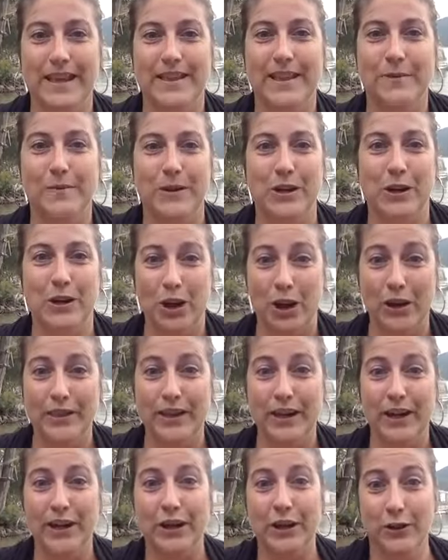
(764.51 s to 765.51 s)
And then when you're not
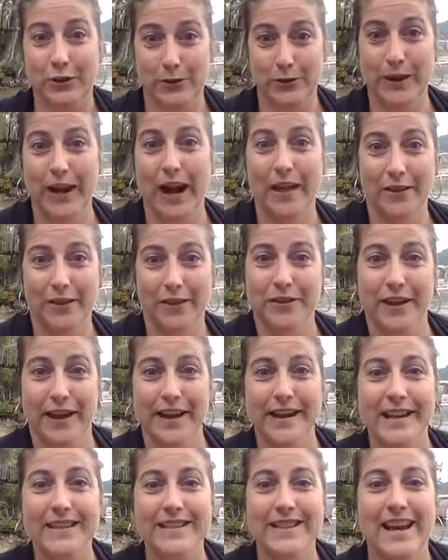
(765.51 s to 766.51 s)
there, you're doing other
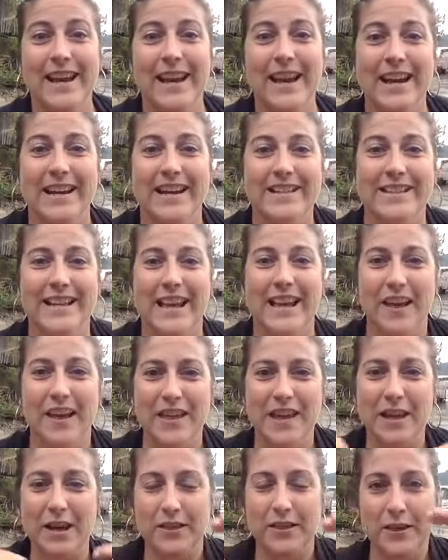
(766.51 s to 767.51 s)
things. Because I
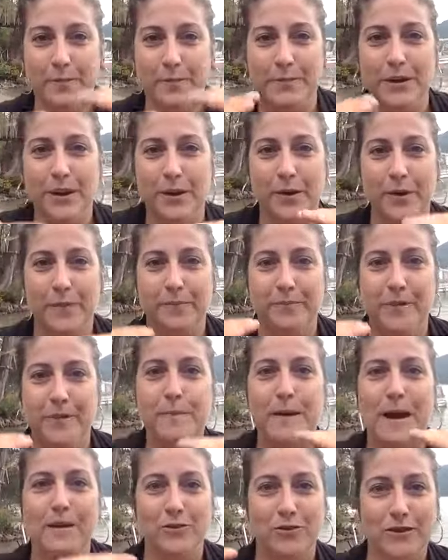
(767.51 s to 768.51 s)
think the
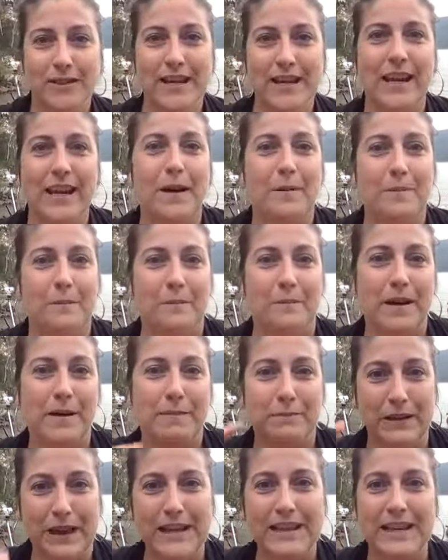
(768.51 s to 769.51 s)
boundaries can get
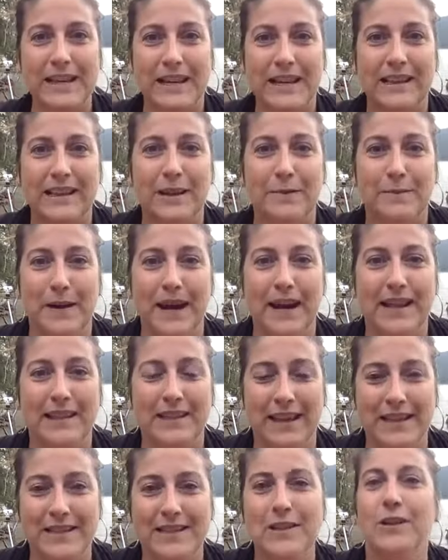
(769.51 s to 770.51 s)
blended a little bit
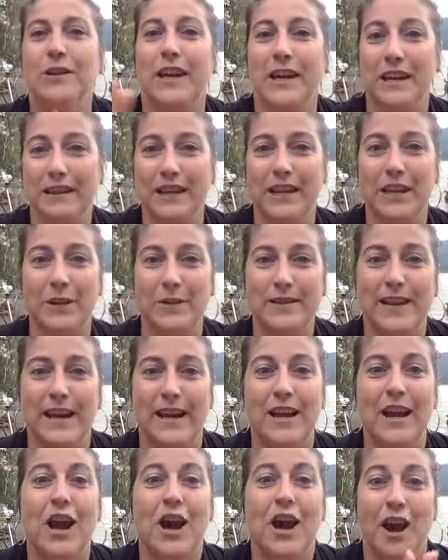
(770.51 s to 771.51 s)
unless you, like you said,
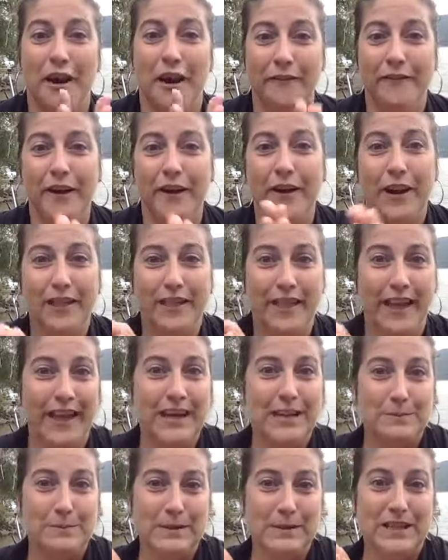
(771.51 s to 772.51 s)
are very like
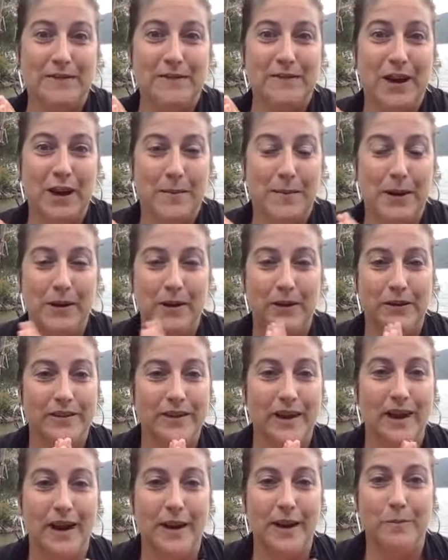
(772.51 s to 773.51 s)
specific about your
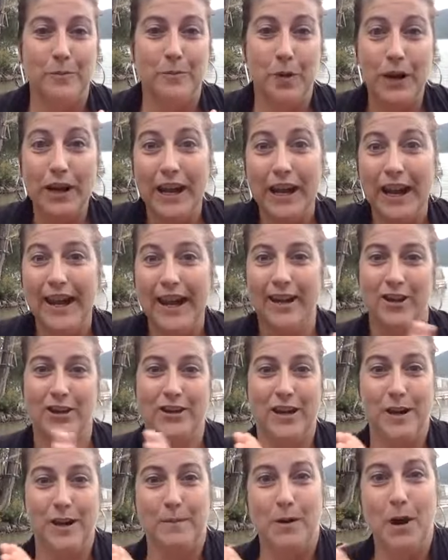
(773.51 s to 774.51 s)
time working and your
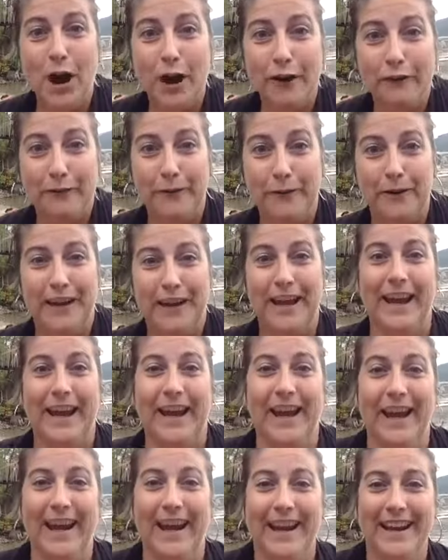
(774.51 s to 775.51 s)
time off
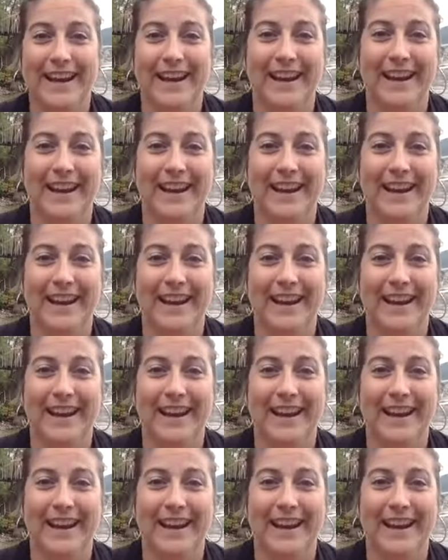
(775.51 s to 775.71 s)
working.